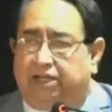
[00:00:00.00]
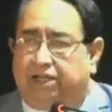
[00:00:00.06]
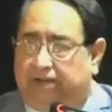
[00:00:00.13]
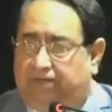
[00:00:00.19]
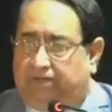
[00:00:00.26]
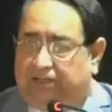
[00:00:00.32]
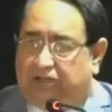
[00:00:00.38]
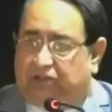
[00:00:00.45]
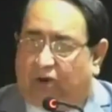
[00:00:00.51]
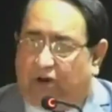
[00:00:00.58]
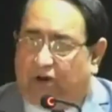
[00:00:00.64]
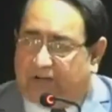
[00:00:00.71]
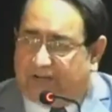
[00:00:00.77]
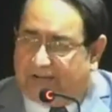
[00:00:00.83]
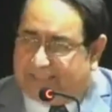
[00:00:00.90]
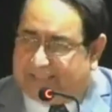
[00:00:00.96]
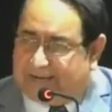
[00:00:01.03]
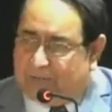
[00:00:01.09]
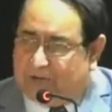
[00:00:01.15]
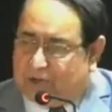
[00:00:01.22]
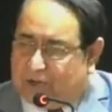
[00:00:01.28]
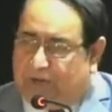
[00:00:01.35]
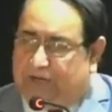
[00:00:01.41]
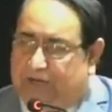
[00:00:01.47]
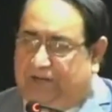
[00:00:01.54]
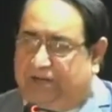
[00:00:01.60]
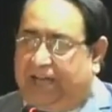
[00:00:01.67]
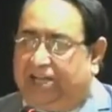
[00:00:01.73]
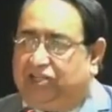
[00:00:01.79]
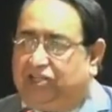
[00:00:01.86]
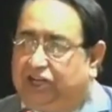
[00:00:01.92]
There is a very strong
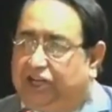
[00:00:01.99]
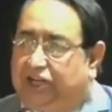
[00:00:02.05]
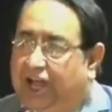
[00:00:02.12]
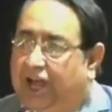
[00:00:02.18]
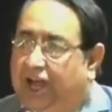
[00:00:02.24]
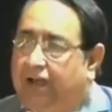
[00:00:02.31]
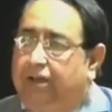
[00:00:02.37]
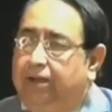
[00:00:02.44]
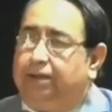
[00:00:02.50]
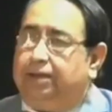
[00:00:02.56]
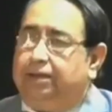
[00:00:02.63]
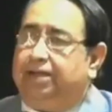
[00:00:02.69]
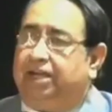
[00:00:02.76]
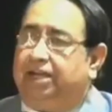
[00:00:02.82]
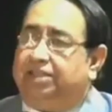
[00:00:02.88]
establishment in Nigeria.